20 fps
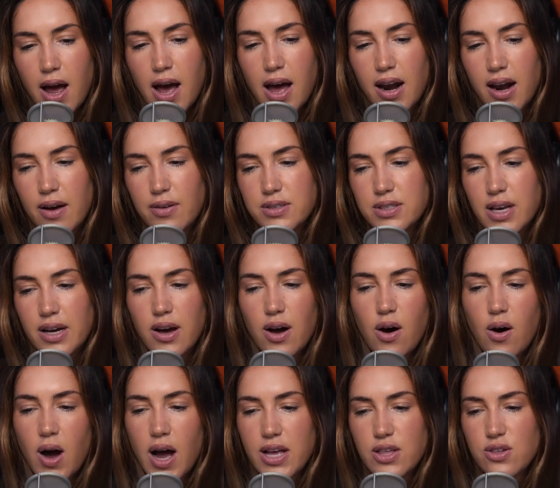And I was like,
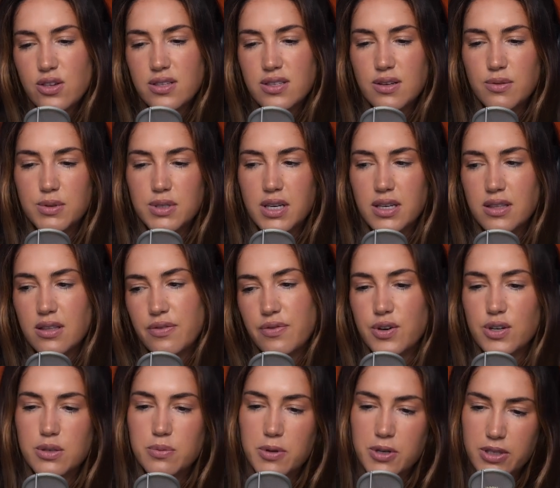oh, it was like the
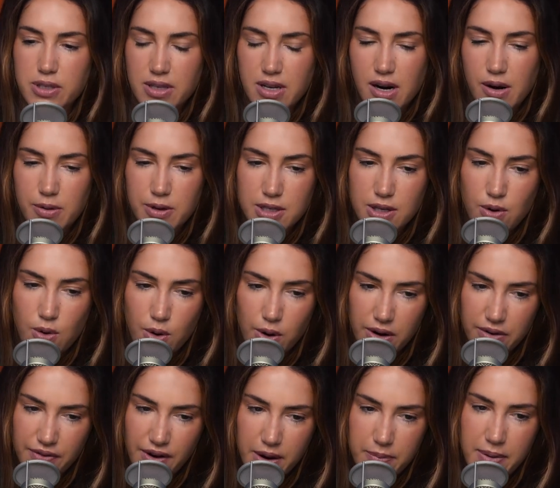first person that I wasn't
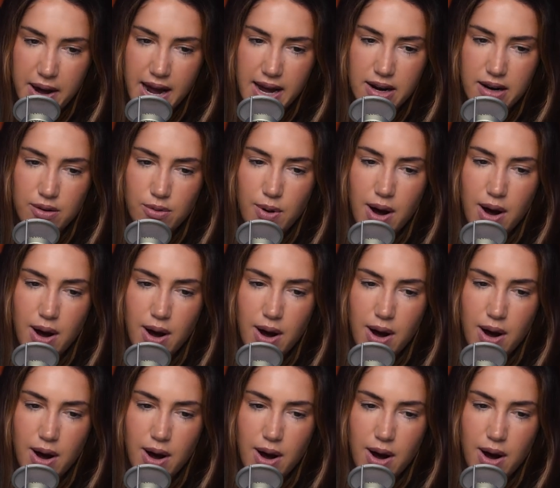horrified by in a